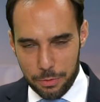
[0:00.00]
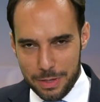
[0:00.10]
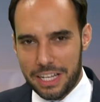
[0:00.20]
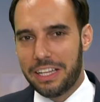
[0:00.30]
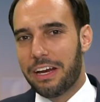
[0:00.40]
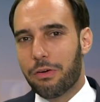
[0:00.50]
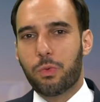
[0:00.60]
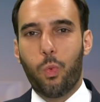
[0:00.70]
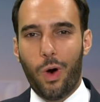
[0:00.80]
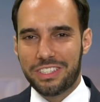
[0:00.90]
to be clear,
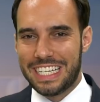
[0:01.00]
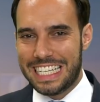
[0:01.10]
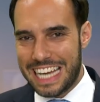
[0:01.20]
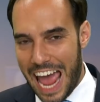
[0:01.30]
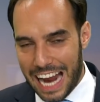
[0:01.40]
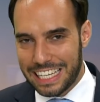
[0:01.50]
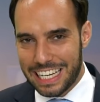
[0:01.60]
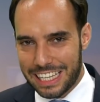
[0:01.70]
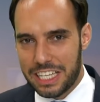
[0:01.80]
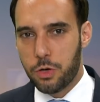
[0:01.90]
it wasn't
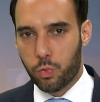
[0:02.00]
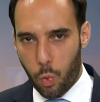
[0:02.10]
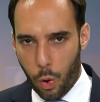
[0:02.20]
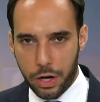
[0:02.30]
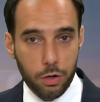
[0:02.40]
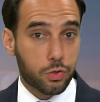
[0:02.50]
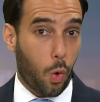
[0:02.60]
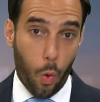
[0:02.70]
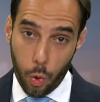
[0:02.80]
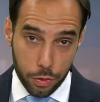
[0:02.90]
technically Reuters
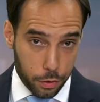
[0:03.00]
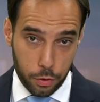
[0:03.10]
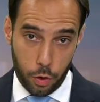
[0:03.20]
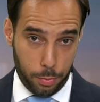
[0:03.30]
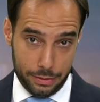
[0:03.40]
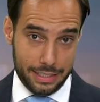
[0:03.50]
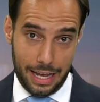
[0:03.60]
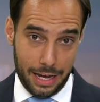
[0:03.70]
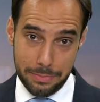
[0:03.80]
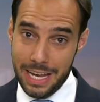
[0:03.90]
or the Global
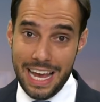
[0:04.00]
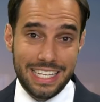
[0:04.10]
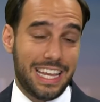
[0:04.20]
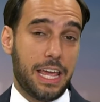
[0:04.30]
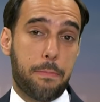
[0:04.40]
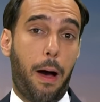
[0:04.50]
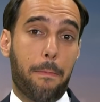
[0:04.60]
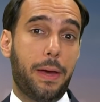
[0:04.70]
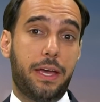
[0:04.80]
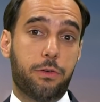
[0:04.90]
Times saying
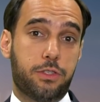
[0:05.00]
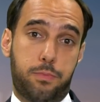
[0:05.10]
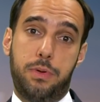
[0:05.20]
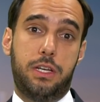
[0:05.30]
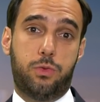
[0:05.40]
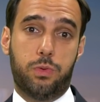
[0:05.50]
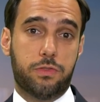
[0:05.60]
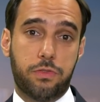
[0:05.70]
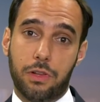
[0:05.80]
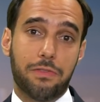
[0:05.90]
Pompeo's speech
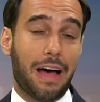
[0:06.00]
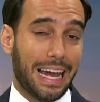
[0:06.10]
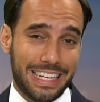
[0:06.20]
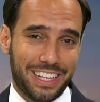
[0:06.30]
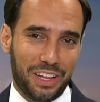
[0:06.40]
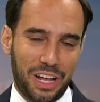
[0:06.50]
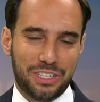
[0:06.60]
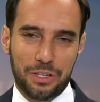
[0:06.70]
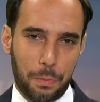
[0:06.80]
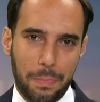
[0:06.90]
was full of
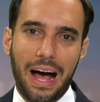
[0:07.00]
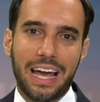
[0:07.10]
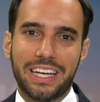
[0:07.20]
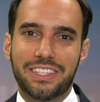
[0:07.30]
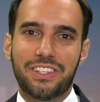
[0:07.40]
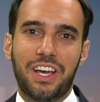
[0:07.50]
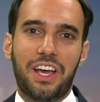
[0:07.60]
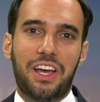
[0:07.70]
ideological bias.